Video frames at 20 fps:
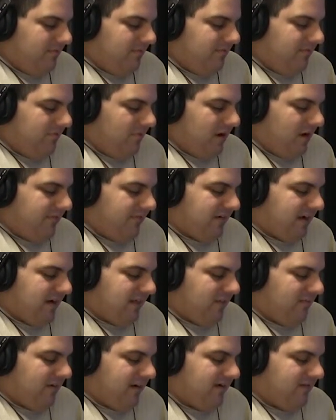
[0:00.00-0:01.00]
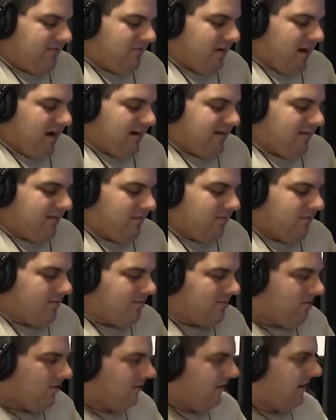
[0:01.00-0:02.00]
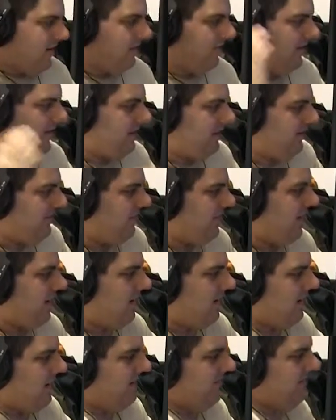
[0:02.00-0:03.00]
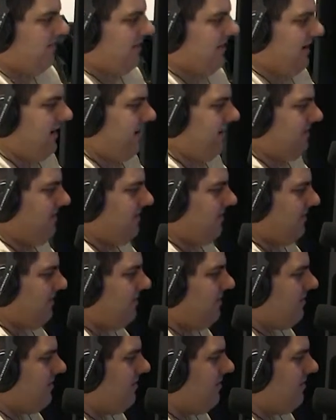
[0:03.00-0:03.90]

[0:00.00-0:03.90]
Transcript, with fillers: Before, I forgot to mention Rochester Stoney Creek in the Falcon Invitational.